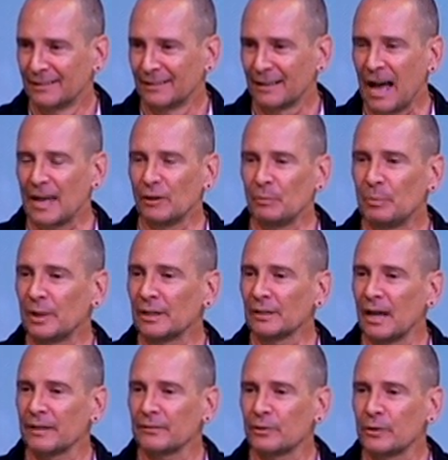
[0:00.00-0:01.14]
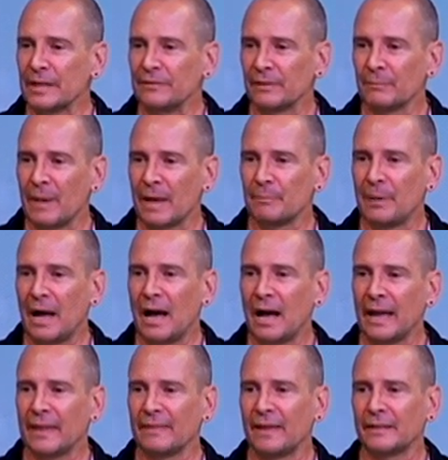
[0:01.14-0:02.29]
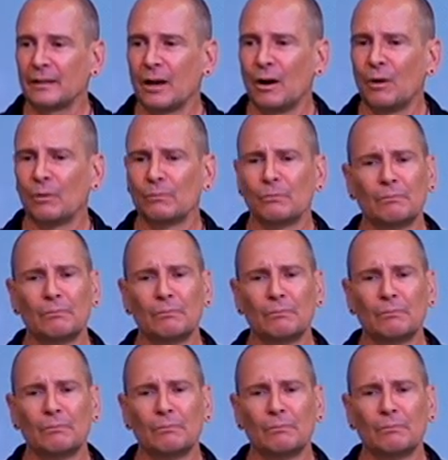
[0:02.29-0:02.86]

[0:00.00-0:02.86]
I don't put a lot of grief in my pie and then go,